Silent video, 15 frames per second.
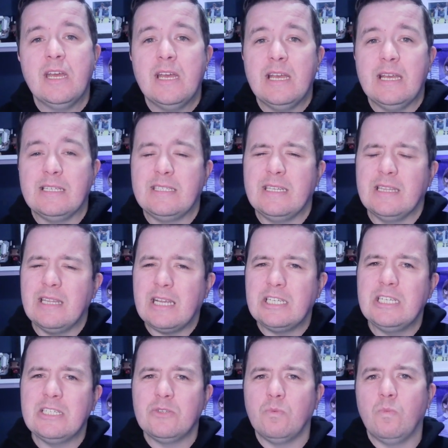It's the last
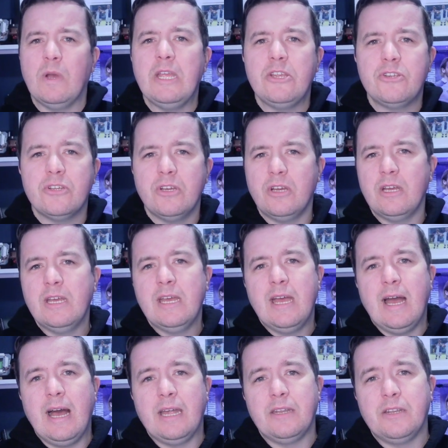year's away shirt
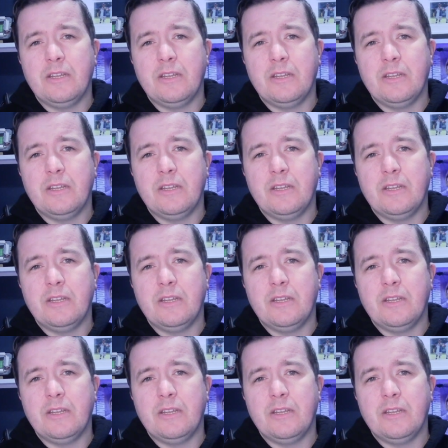and